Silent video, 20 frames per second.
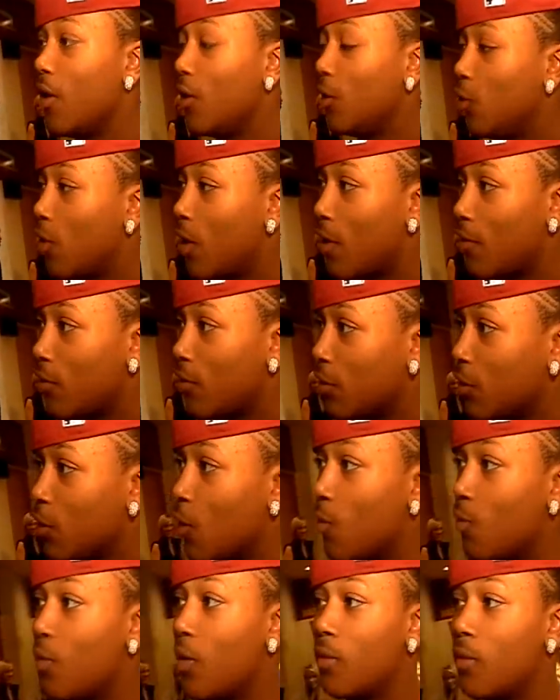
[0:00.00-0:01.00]
You're going to have your
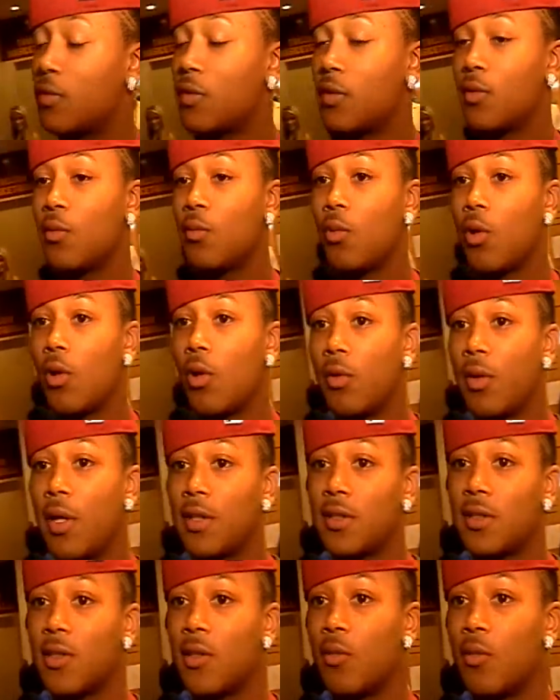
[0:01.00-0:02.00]
little bumps in the road, and
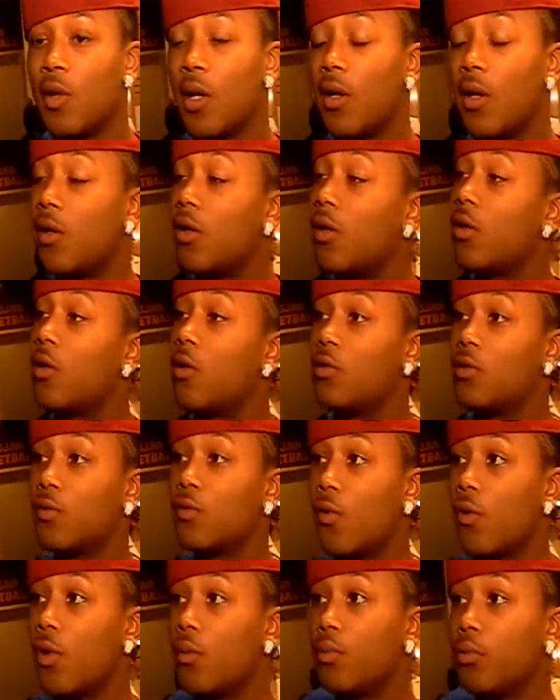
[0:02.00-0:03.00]
that's something that Coach
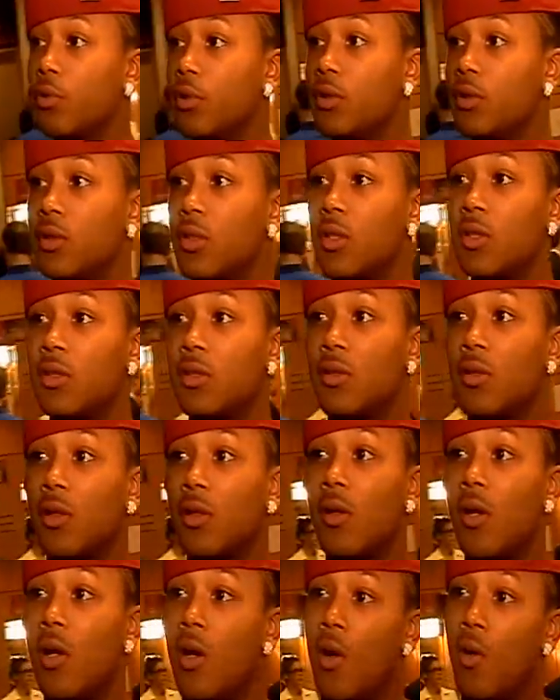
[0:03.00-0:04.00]
Floyd preached to us.
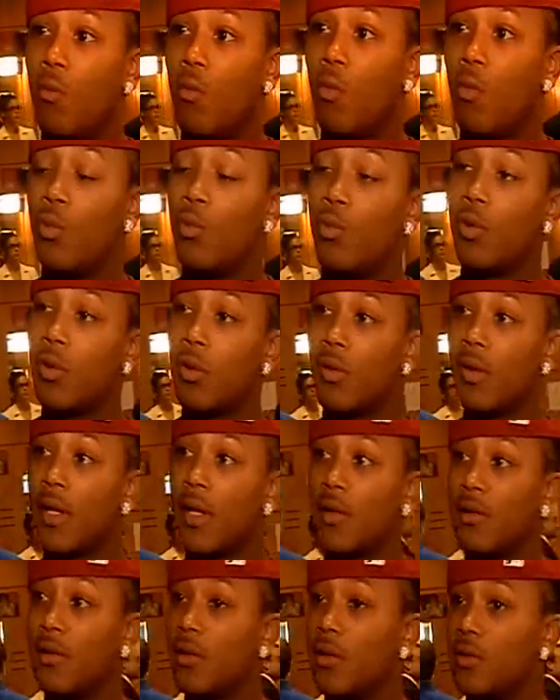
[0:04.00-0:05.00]
When we went on
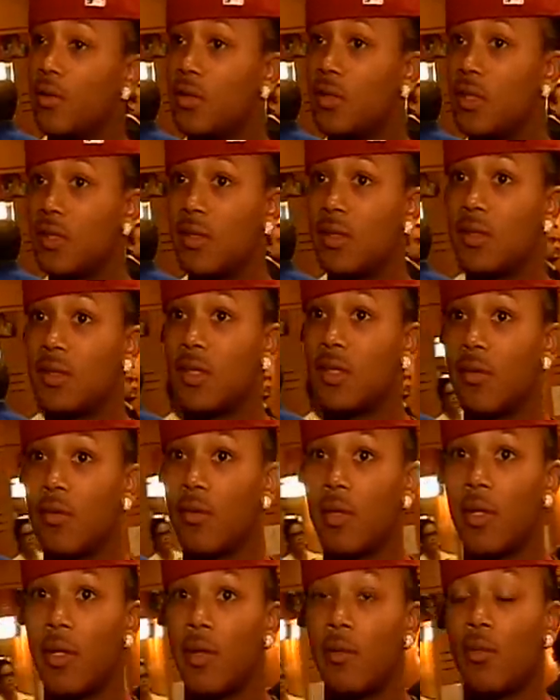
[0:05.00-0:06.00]
that little 6 to
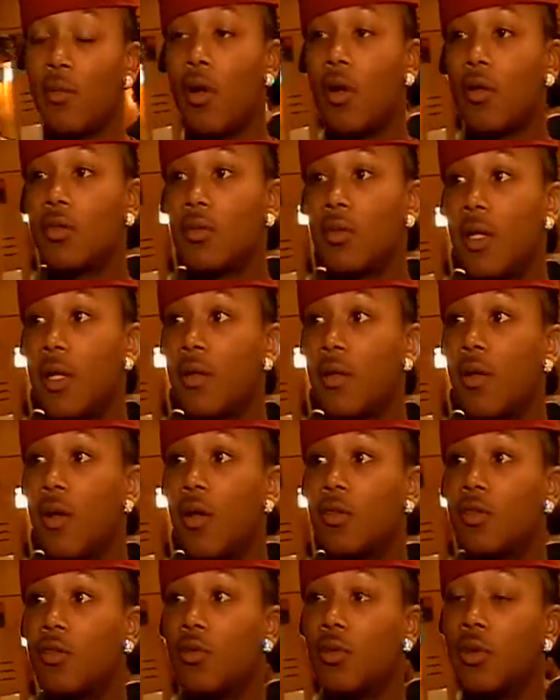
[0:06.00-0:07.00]
7 game loss
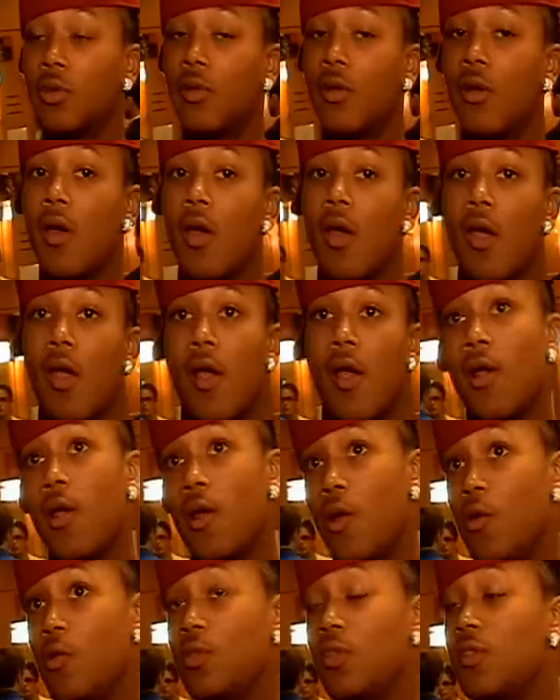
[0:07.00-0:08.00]
streak,
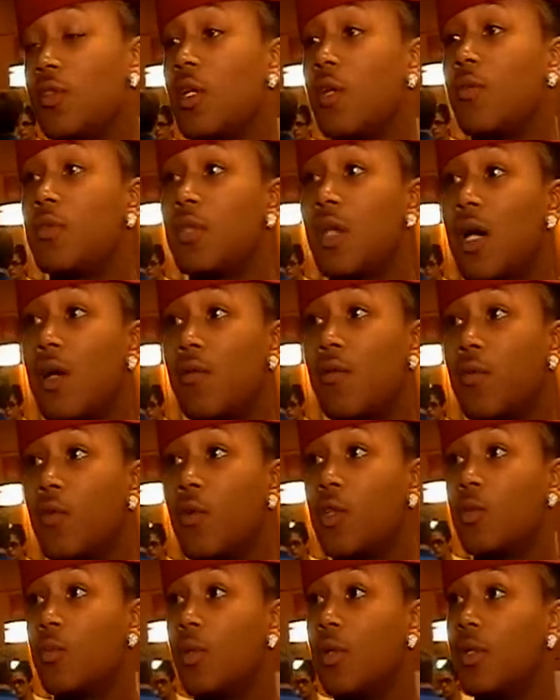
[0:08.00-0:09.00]
it was a tough time
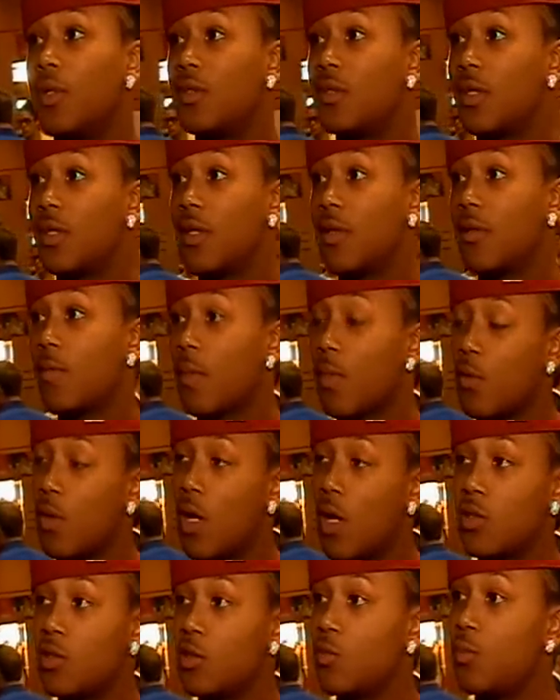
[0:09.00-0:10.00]
for us, but he said, you
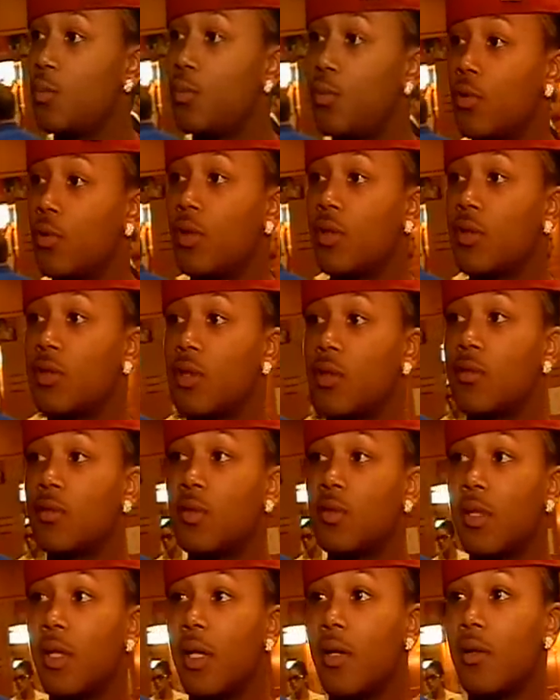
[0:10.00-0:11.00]
got to just pull yourselves
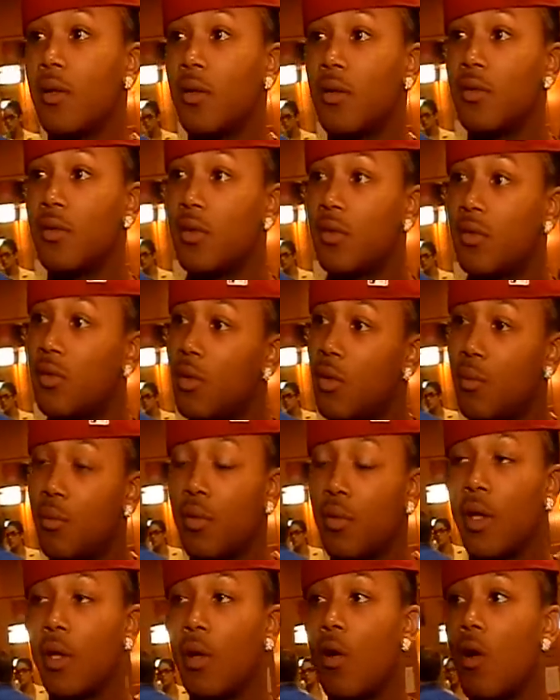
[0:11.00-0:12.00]
together and just
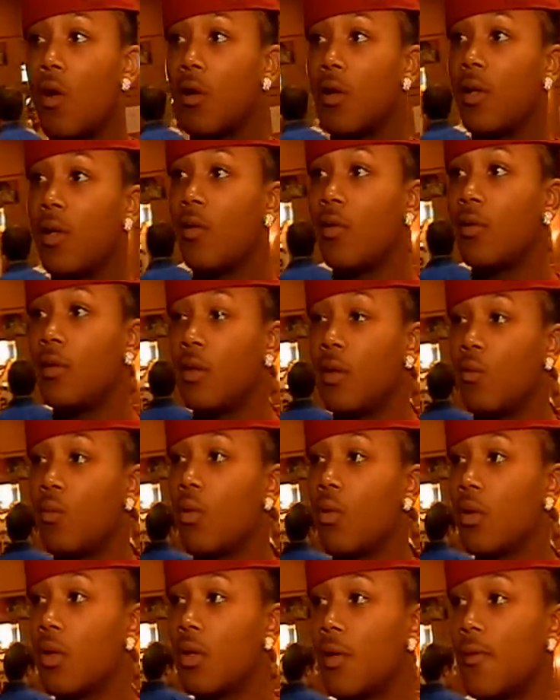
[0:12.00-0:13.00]
play hard, and everything will
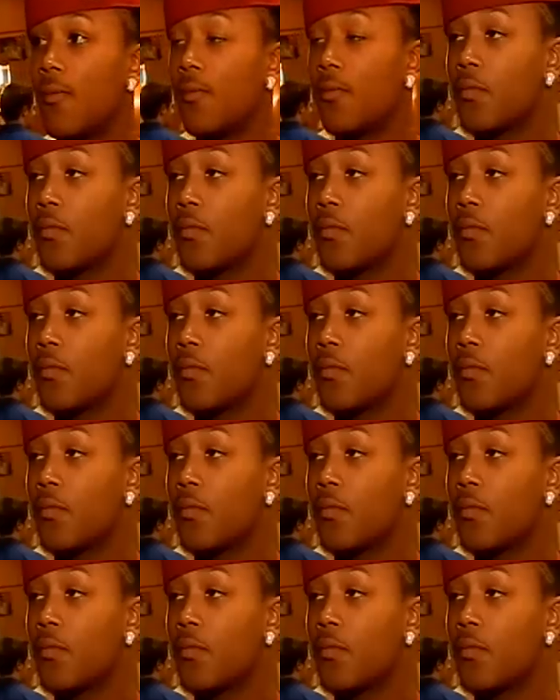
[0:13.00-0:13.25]
work out.